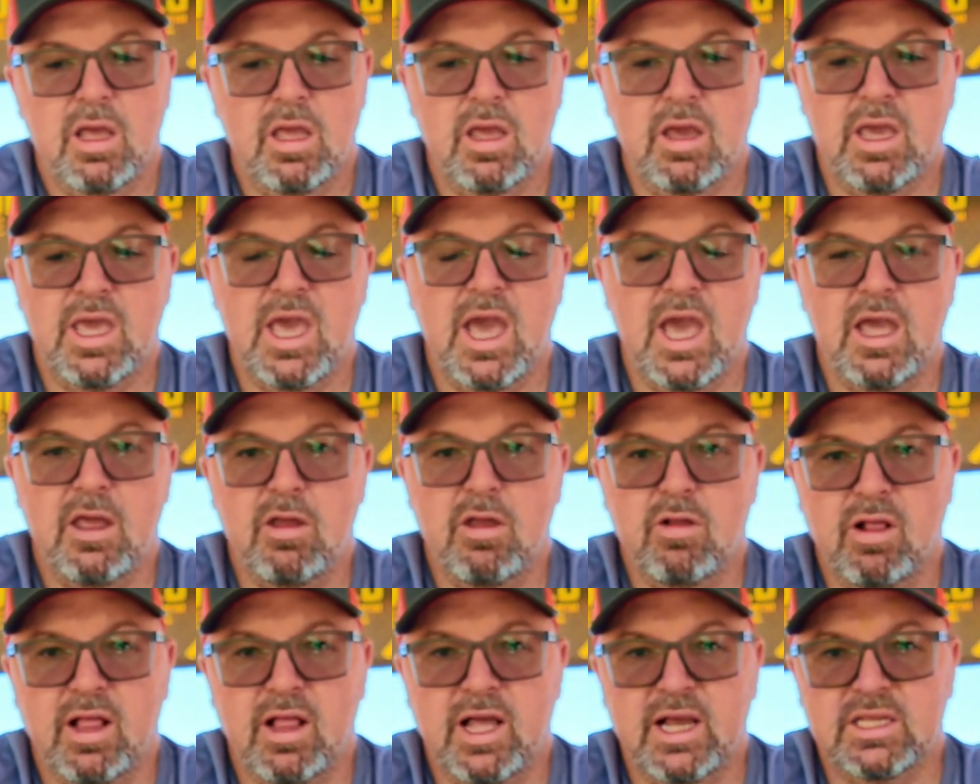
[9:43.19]
you can't
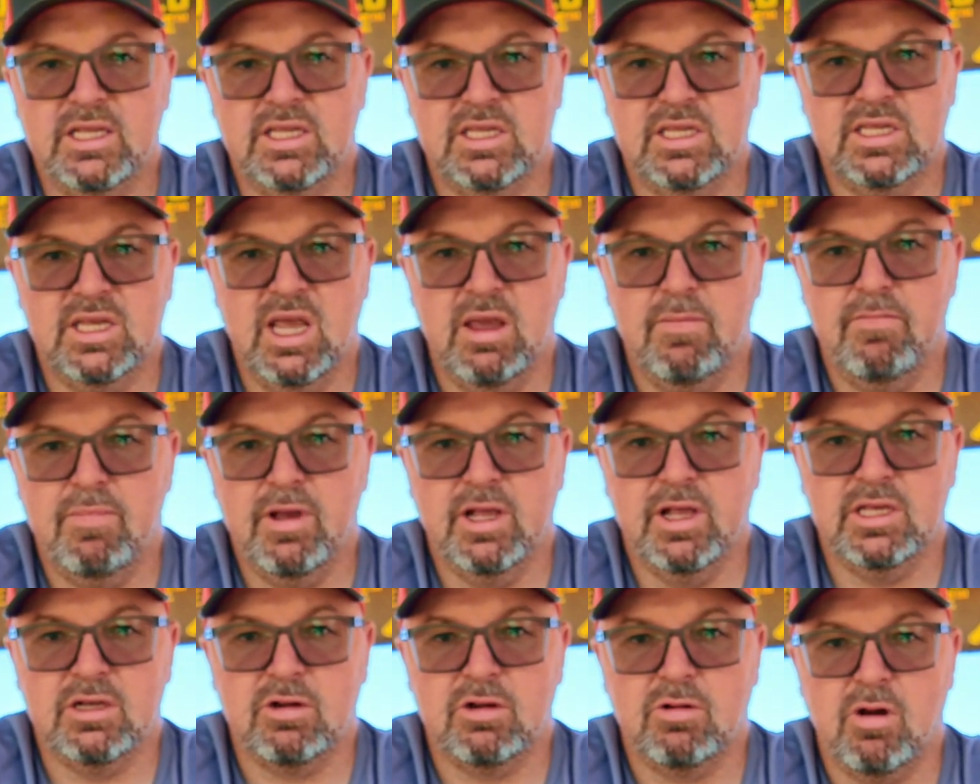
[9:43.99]
utilize the same
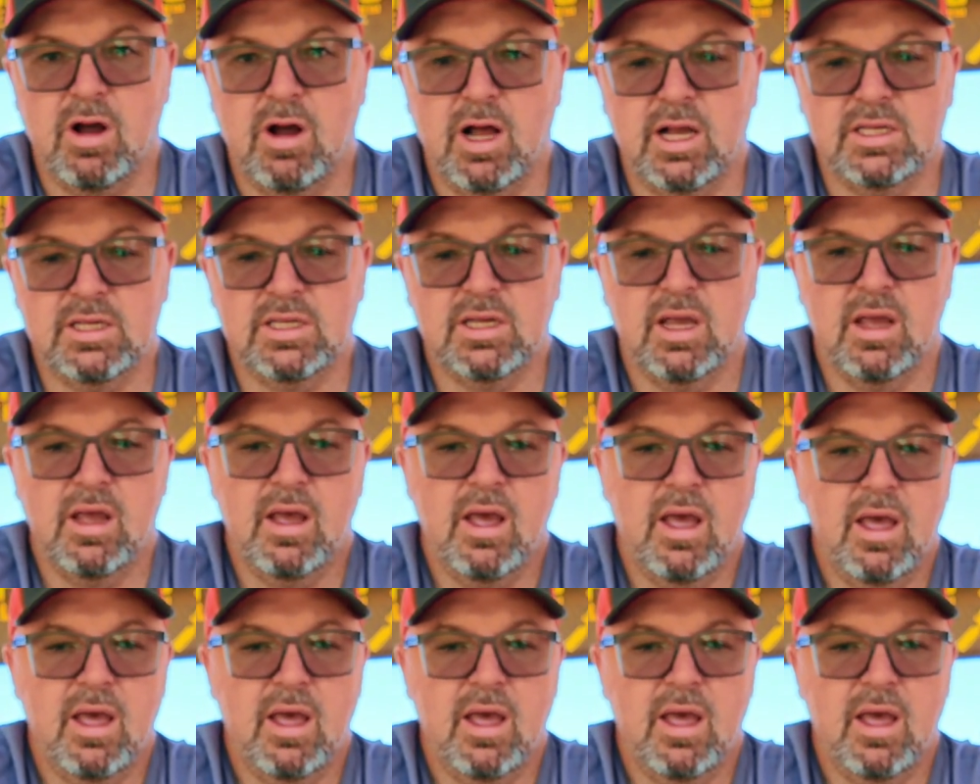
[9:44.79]
bits across.